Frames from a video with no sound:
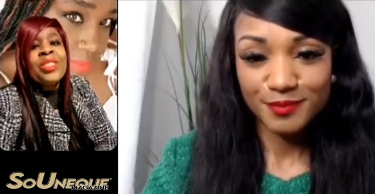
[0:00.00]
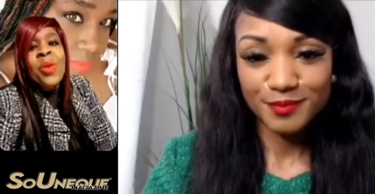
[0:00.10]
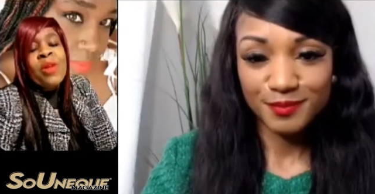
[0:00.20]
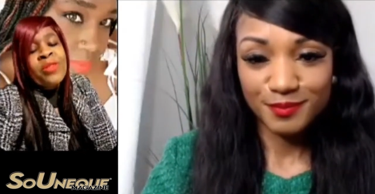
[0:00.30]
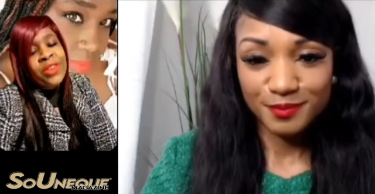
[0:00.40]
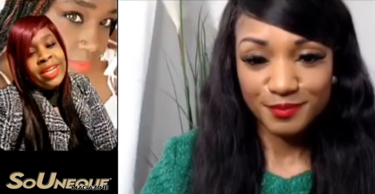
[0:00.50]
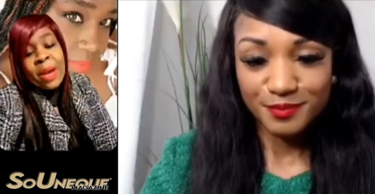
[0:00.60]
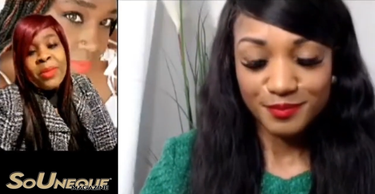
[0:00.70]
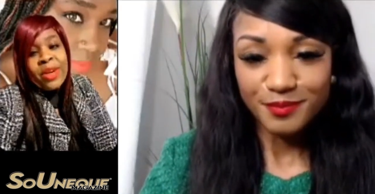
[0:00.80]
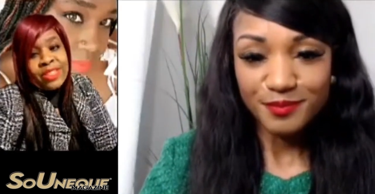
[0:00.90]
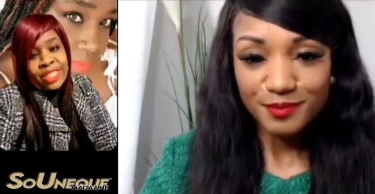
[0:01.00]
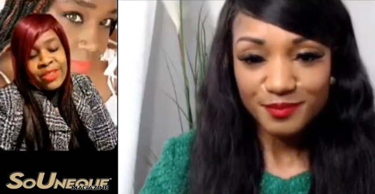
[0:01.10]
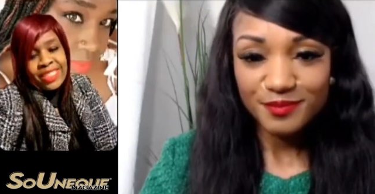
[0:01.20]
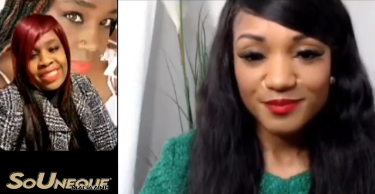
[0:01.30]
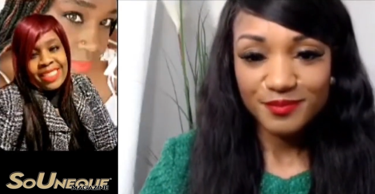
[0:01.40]
Speaker 1: you offer a number of
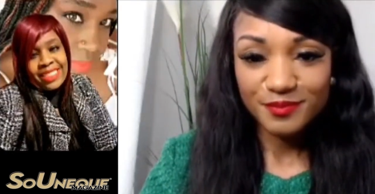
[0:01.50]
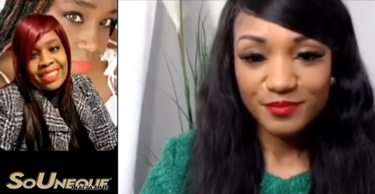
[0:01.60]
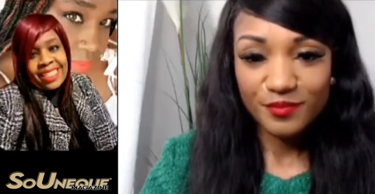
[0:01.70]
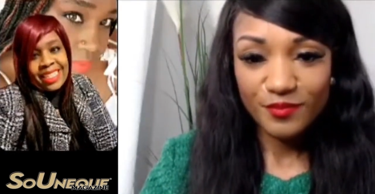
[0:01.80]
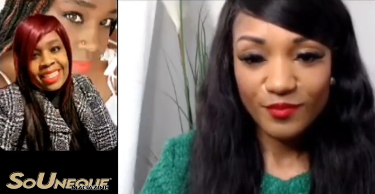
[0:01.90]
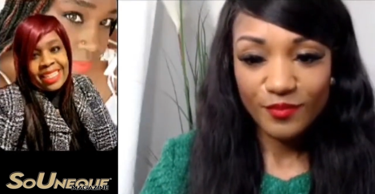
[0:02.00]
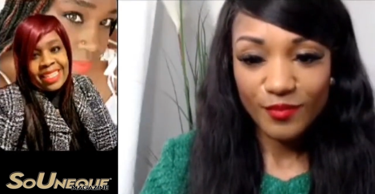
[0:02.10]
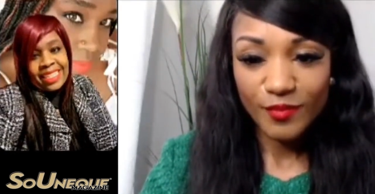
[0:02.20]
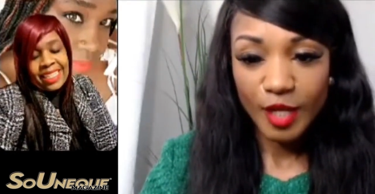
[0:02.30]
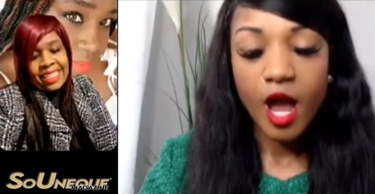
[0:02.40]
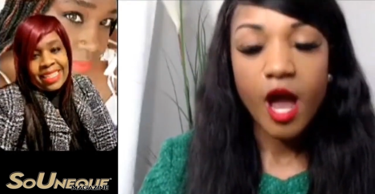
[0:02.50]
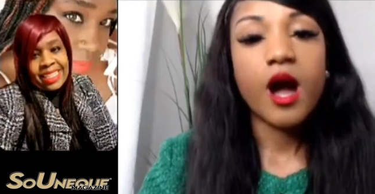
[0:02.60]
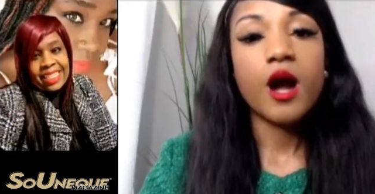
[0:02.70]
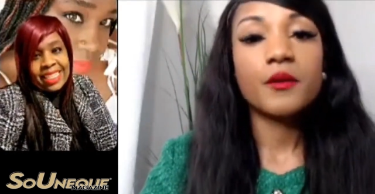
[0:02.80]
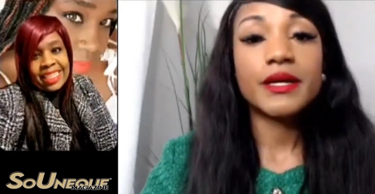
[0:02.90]
services.
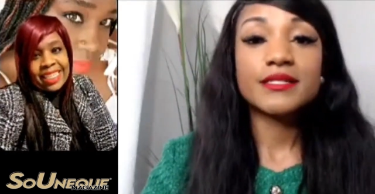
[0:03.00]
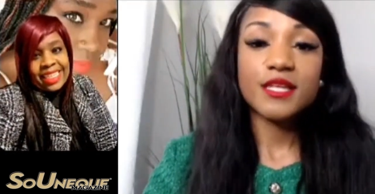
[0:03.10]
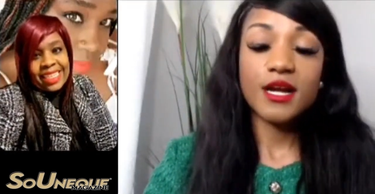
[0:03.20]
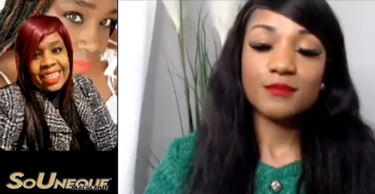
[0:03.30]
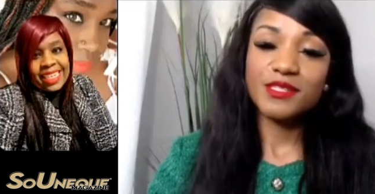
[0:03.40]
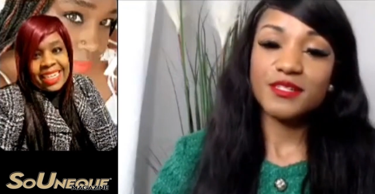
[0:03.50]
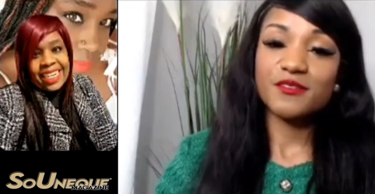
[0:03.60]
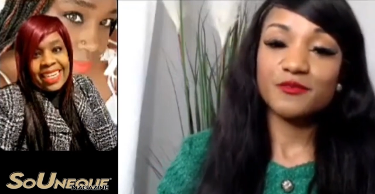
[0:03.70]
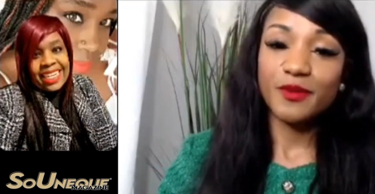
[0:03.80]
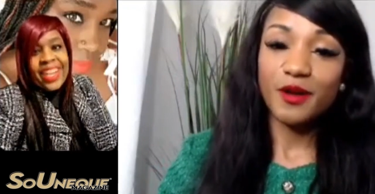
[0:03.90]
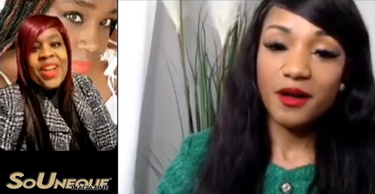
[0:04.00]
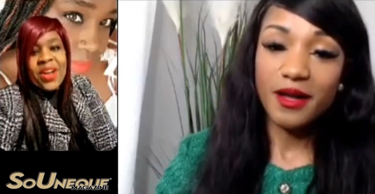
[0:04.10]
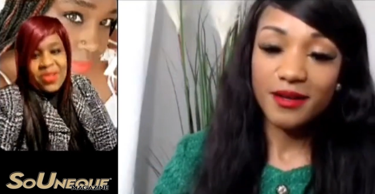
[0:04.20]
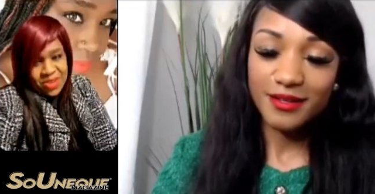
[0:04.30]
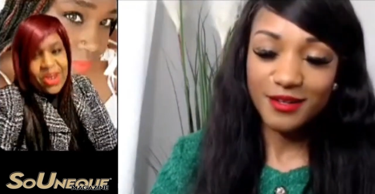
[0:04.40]
Speaker 2: Oh, in terms of, of
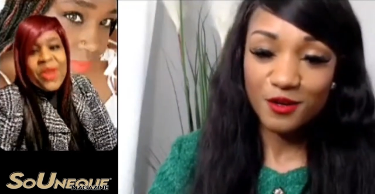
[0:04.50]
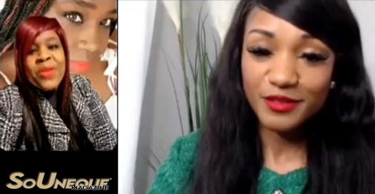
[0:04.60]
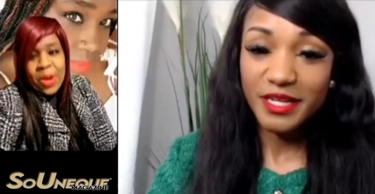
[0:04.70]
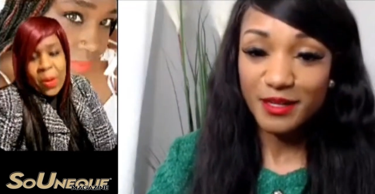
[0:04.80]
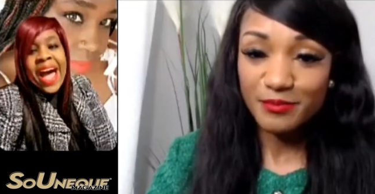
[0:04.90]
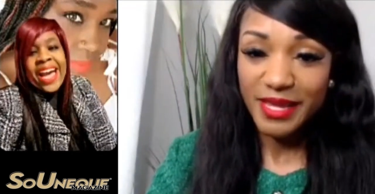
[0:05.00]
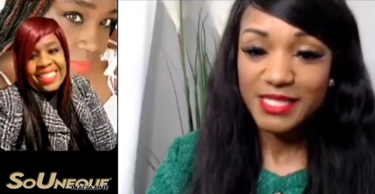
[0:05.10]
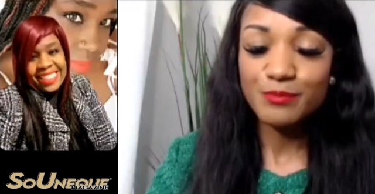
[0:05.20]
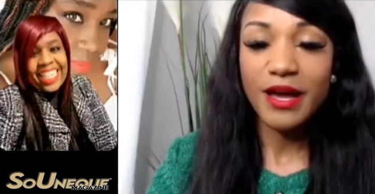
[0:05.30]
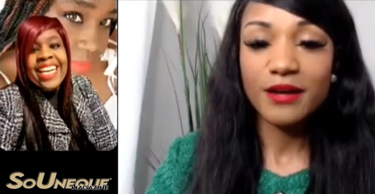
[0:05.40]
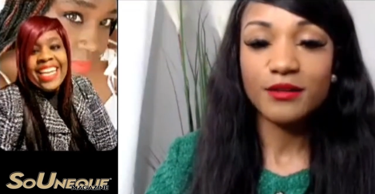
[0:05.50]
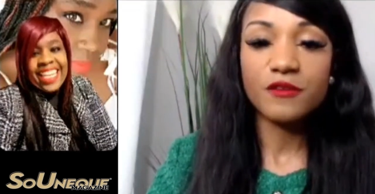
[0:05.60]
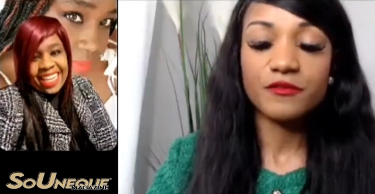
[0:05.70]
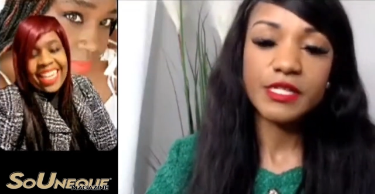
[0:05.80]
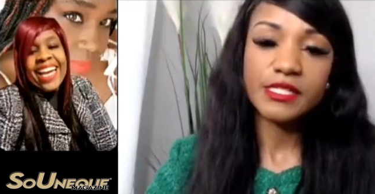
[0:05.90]
career owning a med found
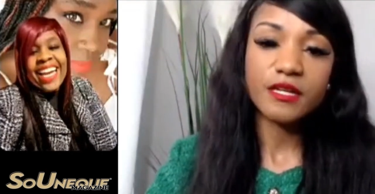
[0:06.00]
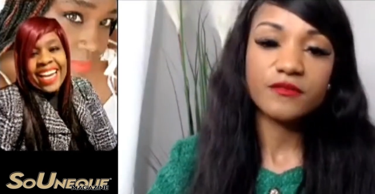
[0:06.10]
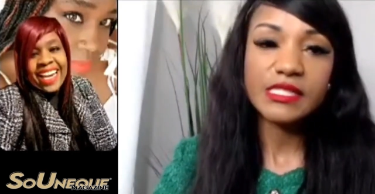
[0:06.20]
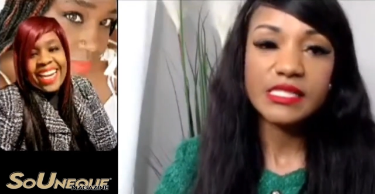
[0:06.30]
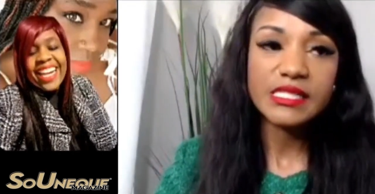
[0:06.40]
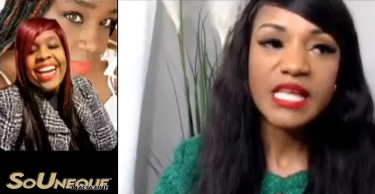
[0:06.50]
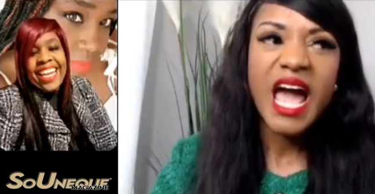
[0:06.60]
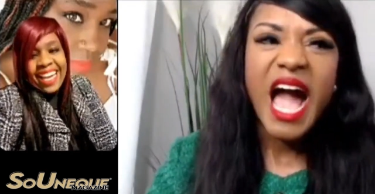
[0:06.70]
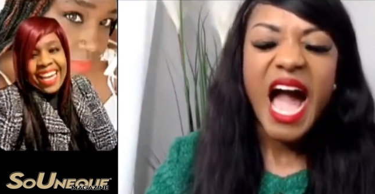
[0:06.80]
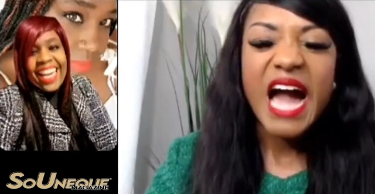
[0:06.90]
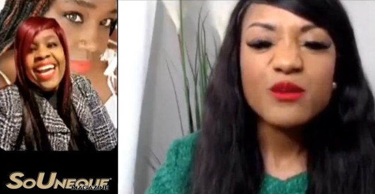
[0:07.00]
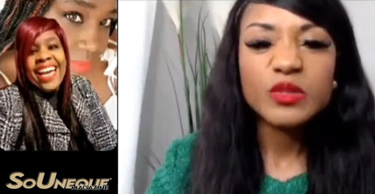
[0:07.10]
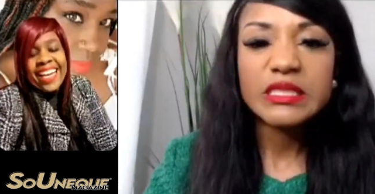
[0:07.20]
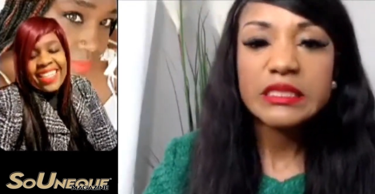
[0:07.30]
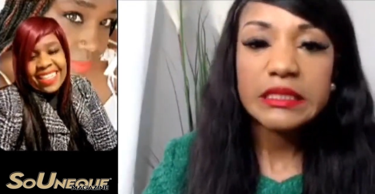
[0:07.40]
offering services, uh-huh. I
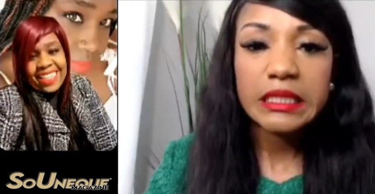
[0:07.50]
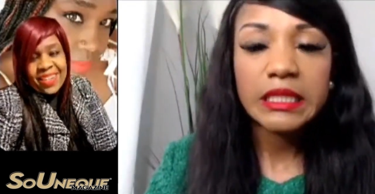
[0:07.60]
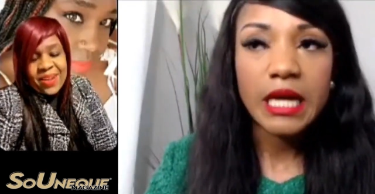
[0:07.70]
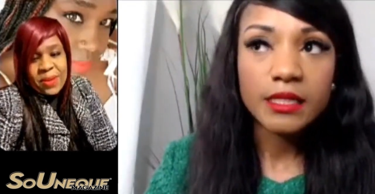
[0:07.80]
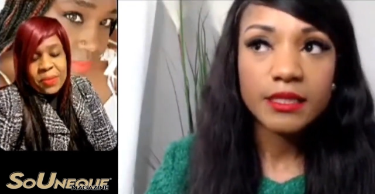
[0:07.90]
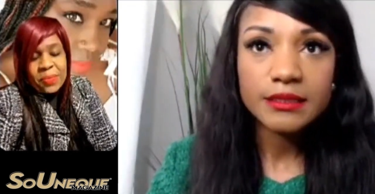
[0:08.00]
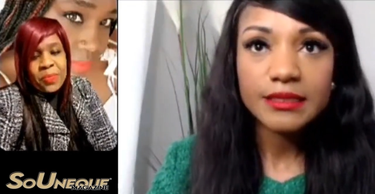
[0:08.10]
really